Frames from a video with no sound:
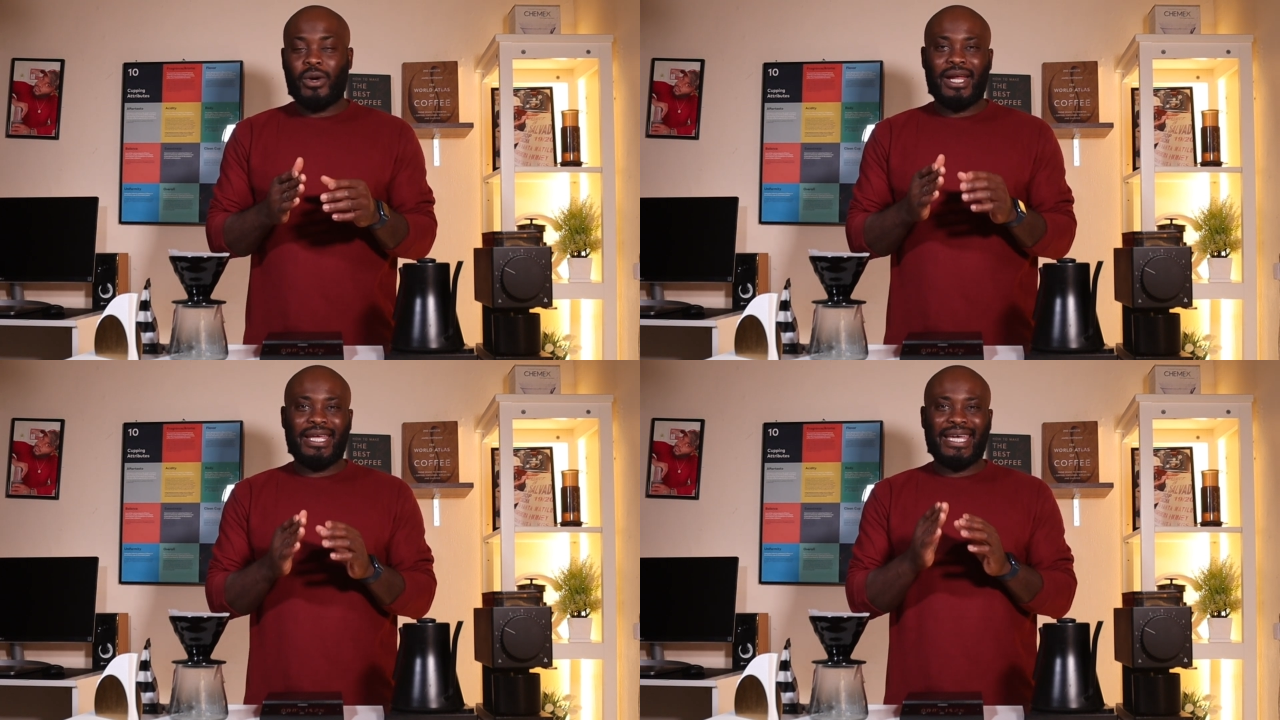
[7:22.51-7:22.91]

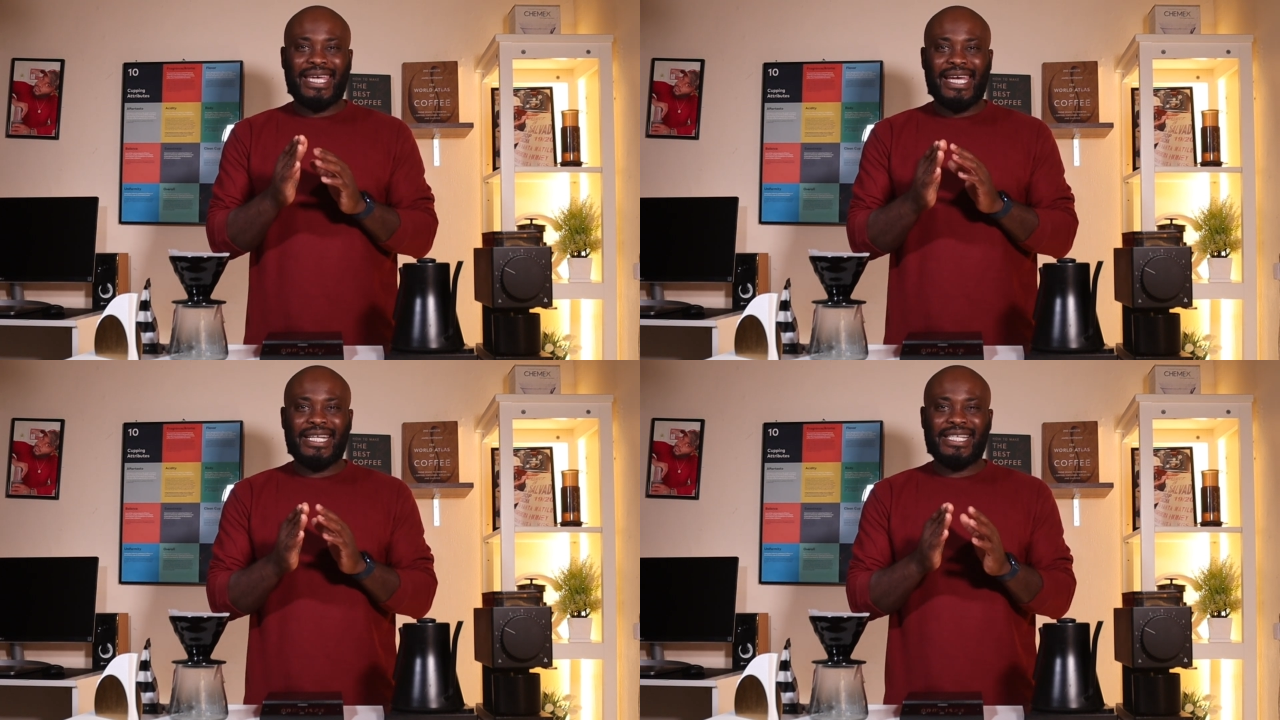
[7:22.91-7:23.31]
Well,
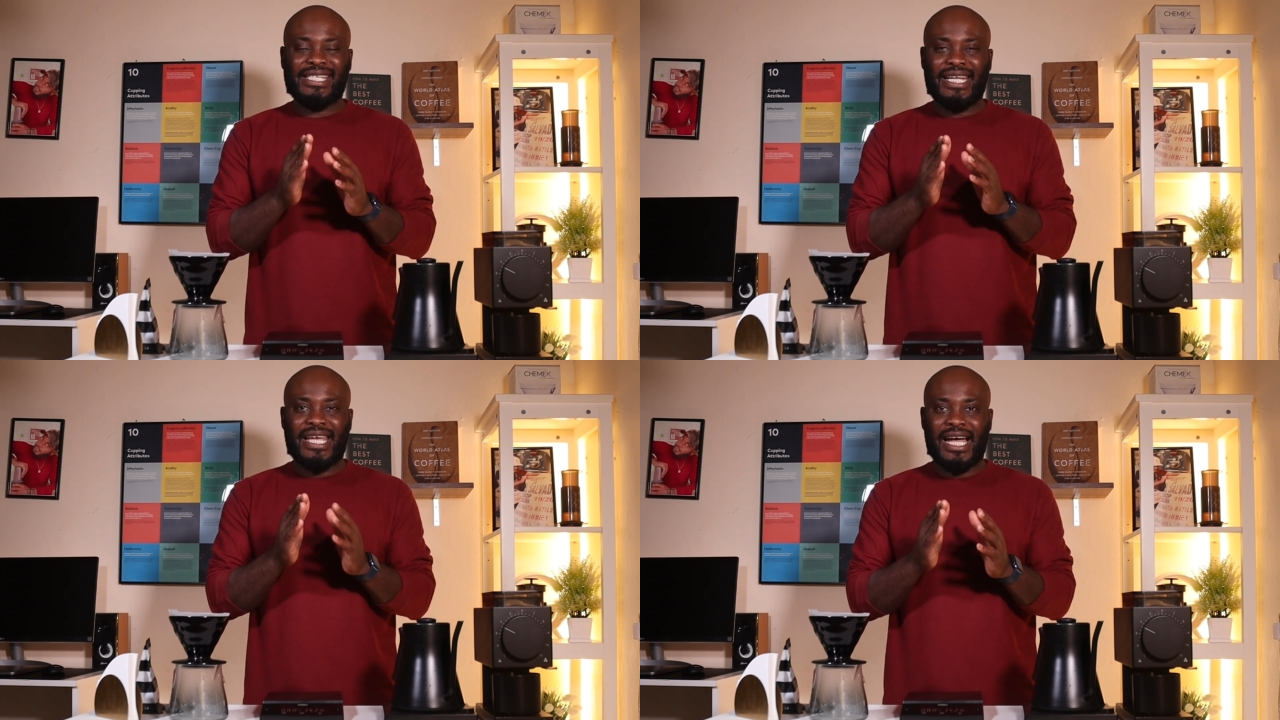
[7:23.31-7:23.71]
again, it
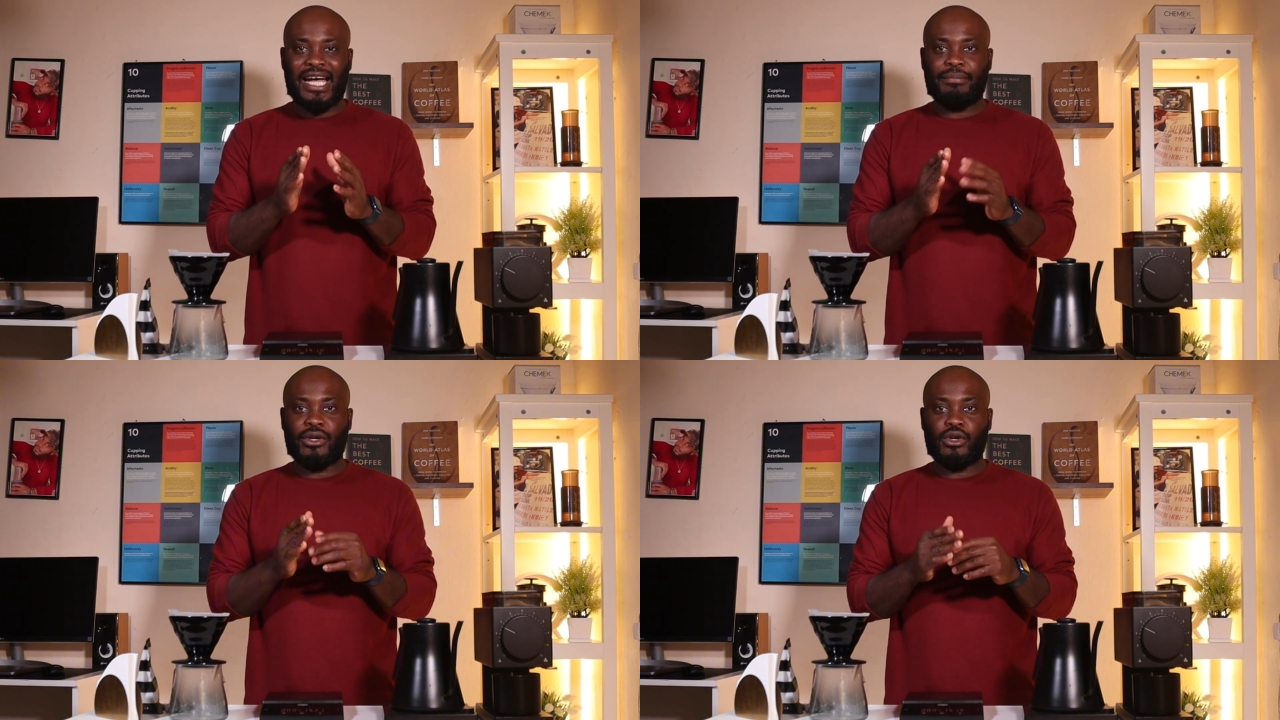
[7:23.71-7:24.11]
is really
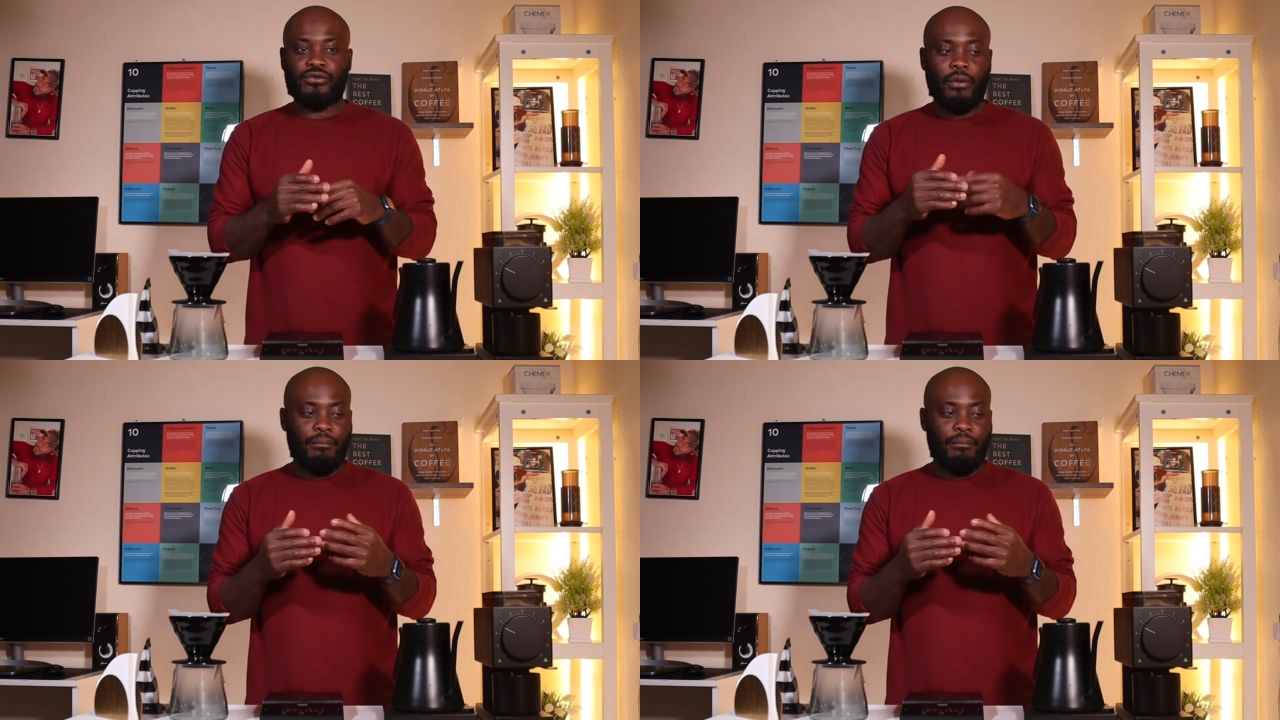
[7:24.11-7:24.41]
hard because for